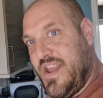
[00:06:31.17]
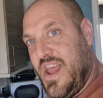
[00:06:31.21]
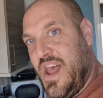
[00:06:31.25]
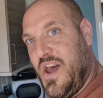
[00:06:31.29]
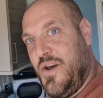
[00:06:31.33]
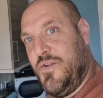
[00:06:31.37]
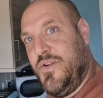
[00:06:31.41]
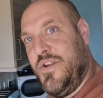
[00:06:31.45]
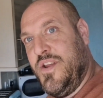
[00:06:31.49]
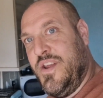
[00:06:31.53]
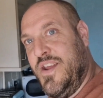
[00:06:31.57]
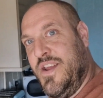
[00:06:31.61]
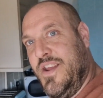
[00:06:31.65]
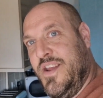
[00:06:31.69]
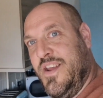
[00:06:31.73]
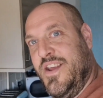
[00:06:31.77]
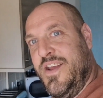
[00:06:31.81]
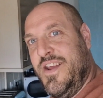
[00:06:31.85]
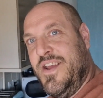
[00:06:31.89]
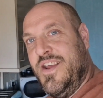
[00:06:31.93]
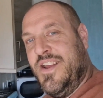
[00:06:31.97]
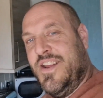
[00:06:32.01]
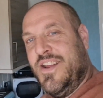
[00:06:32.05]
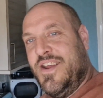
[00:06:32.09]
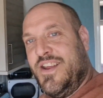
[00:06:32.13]
down
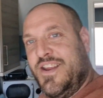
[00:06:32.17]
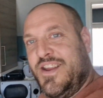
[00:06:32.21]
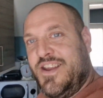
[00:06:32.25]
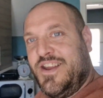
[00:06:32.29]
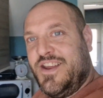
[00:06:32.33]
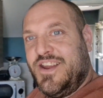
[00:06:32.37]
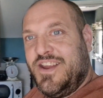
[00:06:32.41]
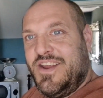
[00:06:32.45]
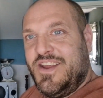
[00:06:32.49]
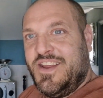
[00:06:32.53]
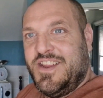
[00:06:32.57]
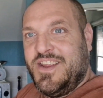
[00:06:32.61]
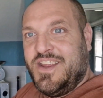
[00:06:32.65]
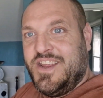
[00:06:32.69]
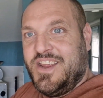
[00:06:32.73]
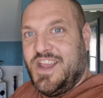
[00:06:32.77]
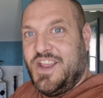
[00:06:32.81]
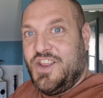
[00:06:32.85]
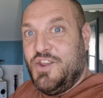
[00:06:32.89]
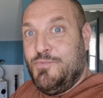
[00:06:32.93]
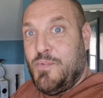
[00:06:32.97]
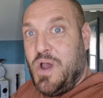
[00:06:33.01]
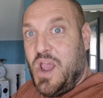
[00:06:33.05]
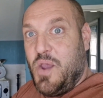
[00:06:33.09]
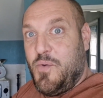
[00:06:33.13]

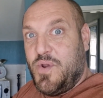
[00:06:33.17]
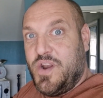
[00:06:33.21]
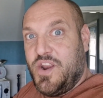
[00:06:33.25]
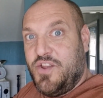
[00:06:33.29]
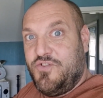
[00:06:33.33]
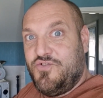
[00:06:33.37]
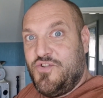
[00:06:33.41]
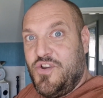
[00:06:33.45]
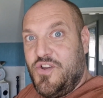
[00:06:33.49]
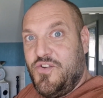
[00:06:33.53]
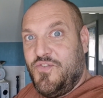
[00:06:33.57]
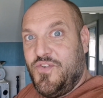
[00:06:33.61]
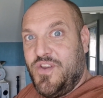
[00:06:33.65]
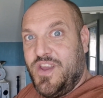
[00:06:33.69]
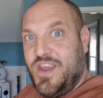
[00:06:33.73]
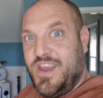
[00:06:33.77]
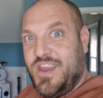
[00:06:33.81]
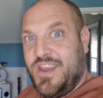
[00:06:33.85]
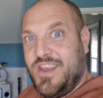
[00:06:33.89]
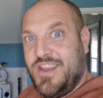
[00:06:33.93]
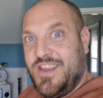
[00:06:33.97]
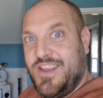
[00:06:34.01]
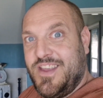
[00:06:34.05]
and you might win a trophy.